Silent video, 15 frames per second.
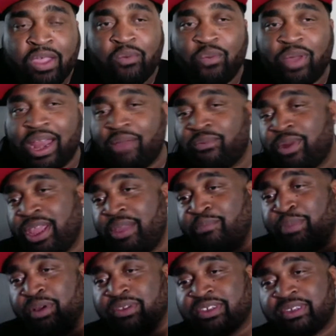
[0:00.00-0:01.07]
When I read
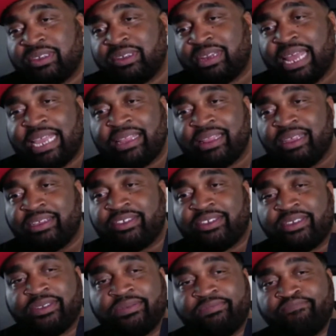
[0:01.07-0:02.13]
books like
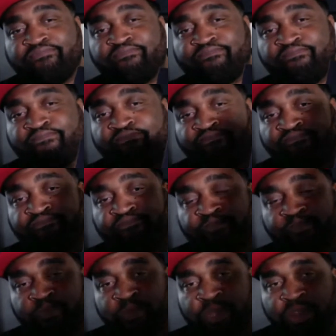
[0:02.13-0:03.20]
this,
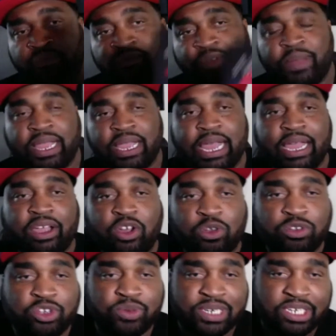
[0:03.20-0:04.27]
from my guy,
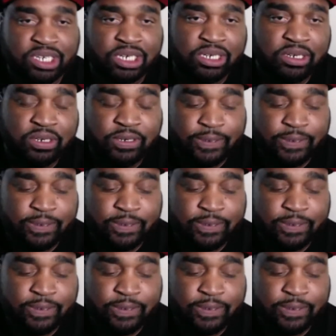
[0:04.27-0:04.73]
Coach Rashid,